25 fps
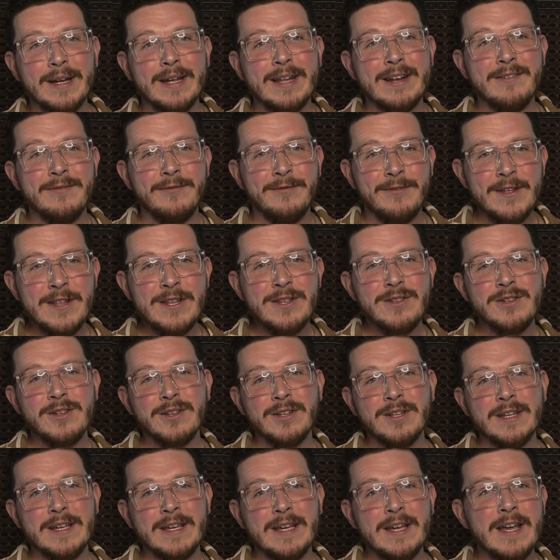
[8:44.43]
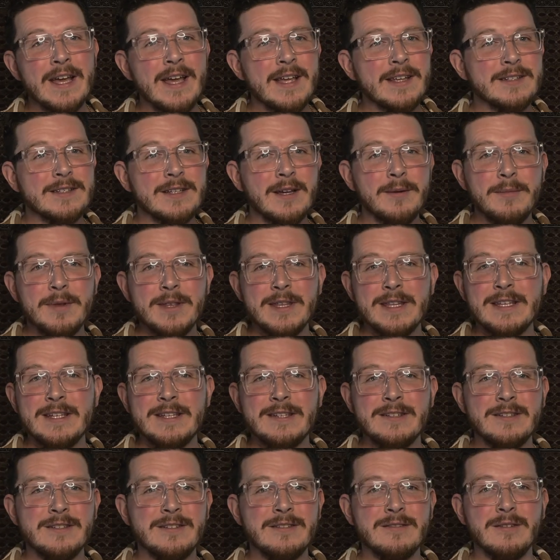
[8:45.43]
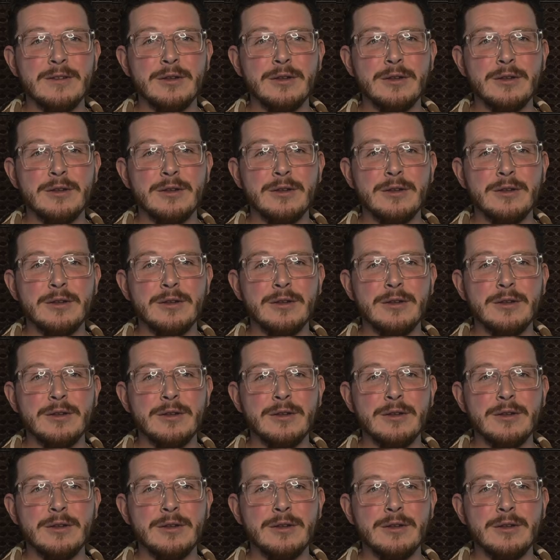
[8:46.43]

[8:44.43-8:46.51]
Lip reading: And eventually, some of these